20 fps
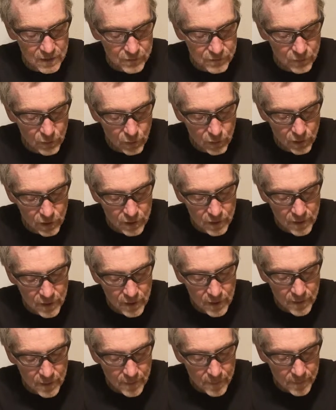for
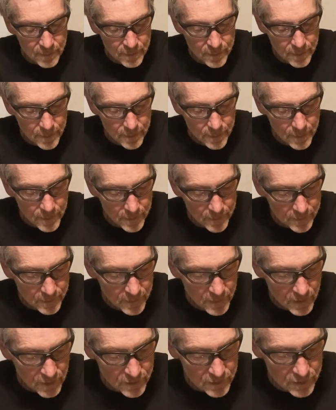
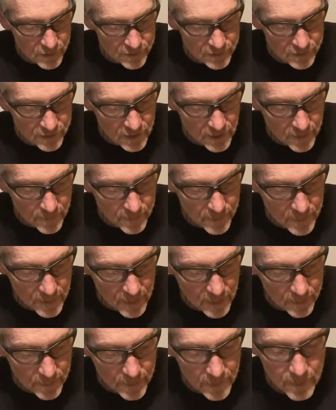this
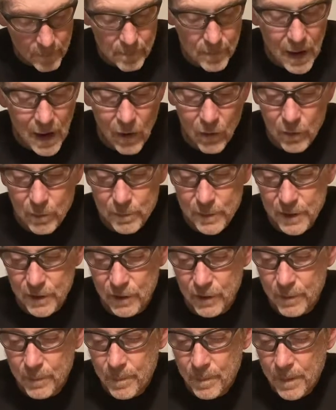power
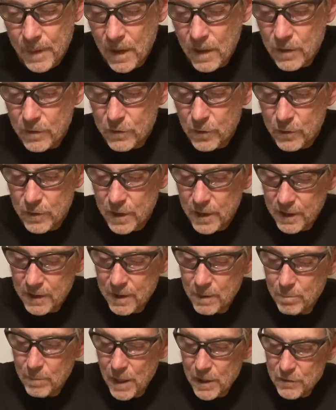meter so that it
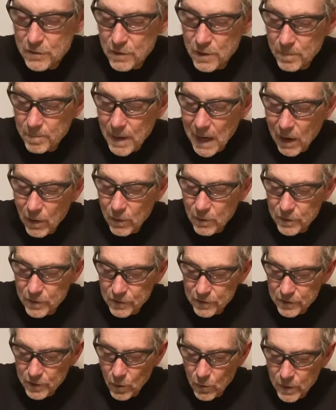can measure the power
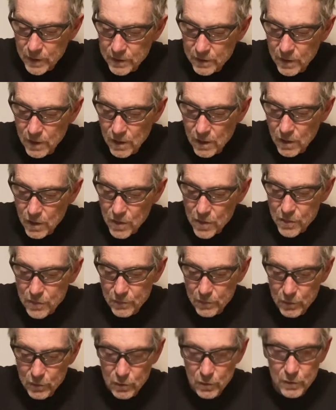that's going
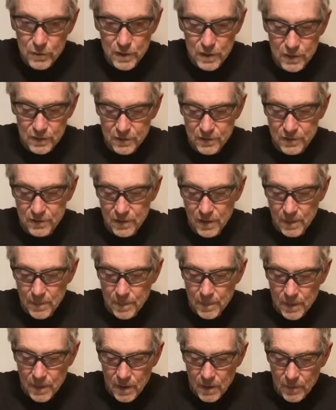through this
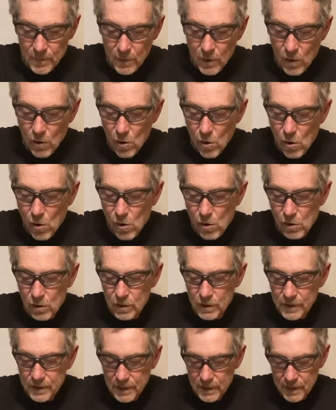
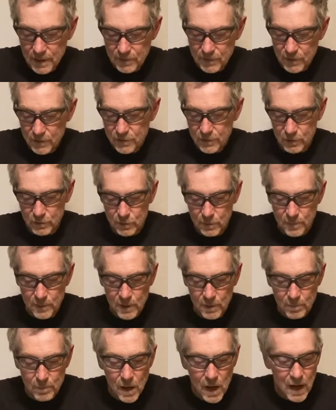hole in this
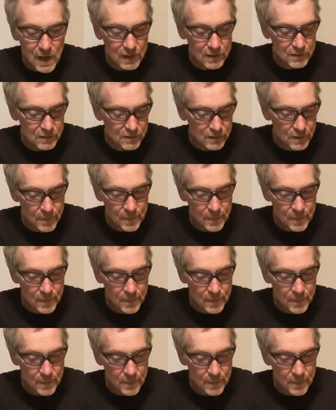aluminum box.